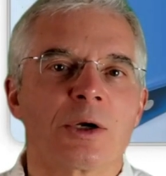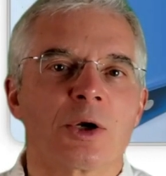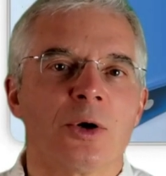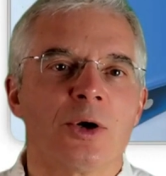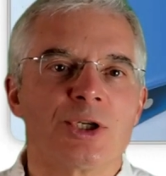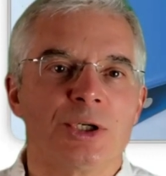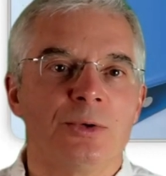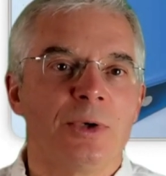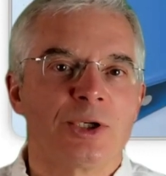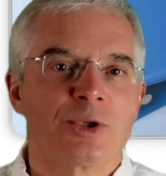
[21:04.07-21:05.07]
encourage
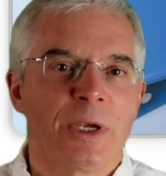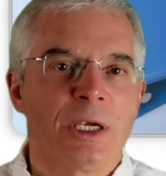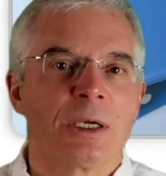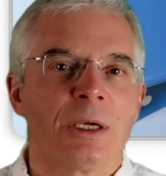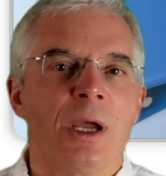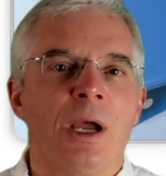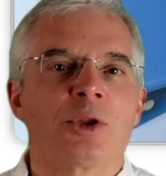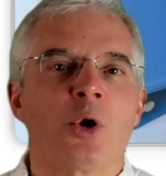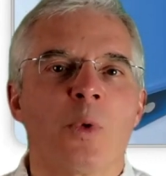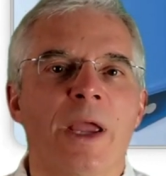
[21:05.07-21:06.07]
you each week
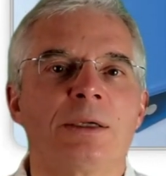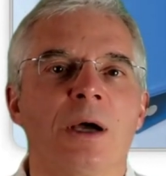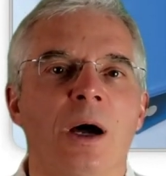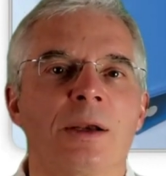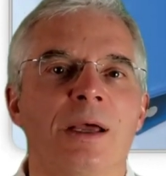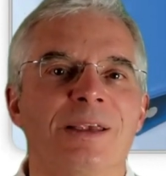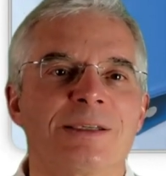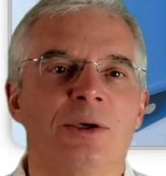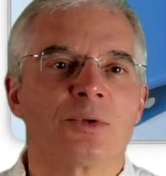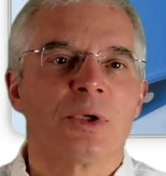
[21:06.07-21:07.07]
to rate on a
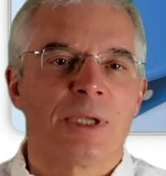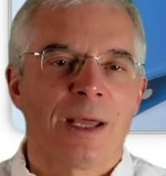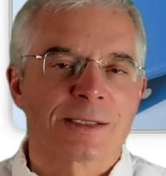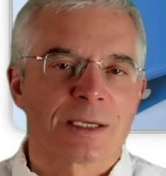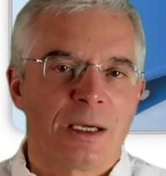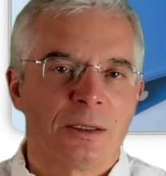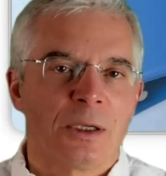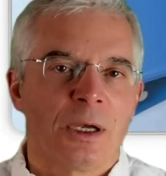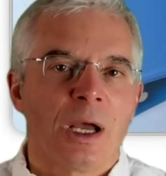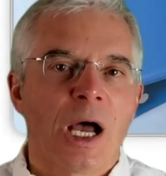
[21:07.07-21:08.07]
0 to 10
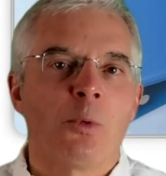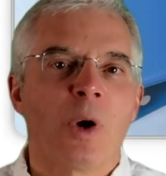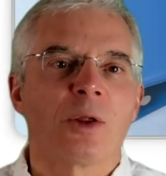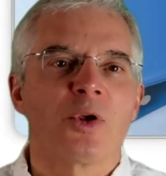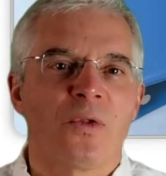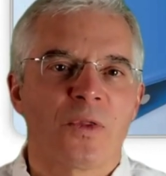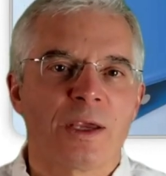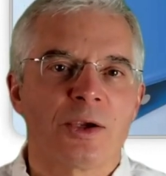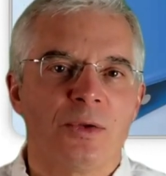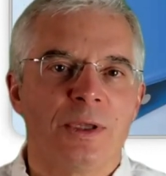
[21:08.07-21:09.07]
scale how well you
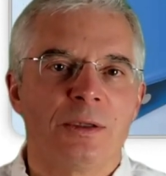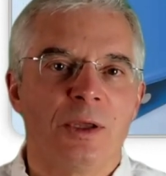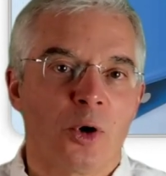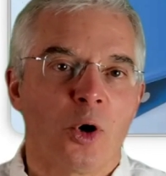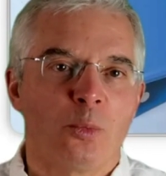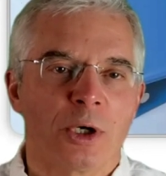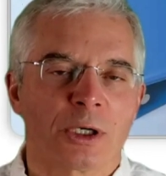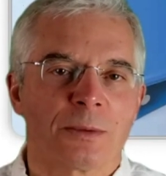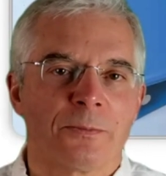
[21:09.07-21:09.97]
think you did the homework.